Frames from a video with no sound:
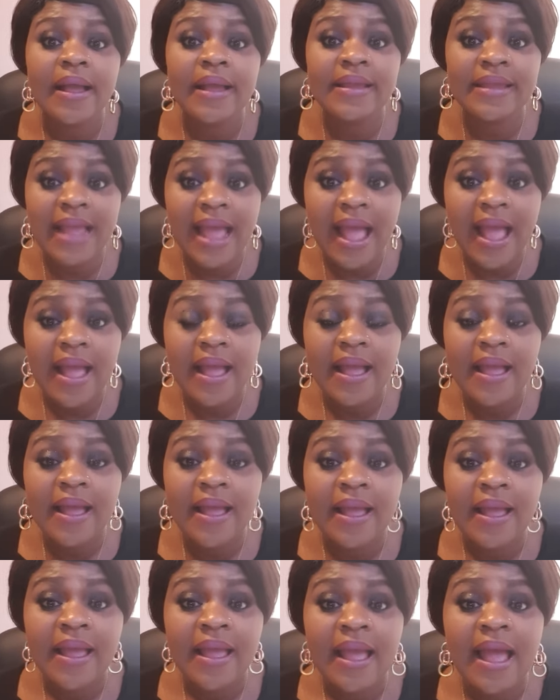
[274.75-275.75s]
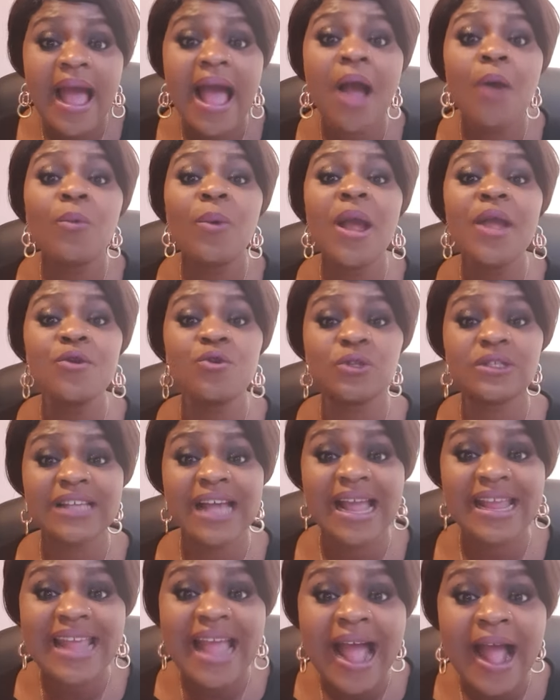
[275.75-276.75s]
Yeah? And when you
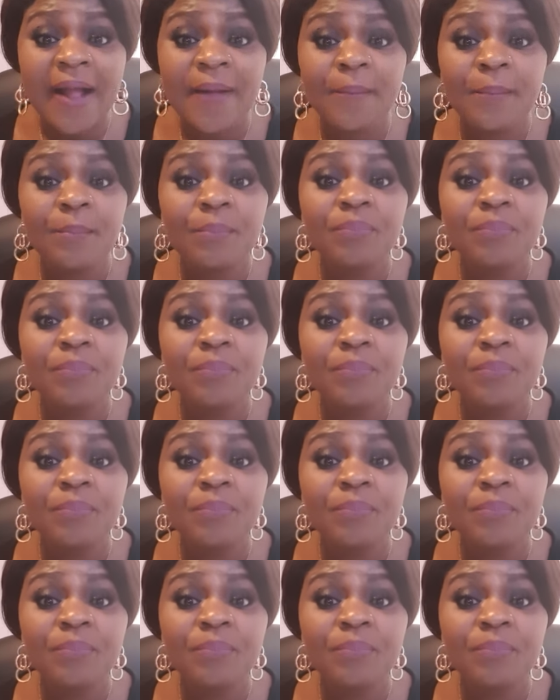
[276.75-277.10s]
tire,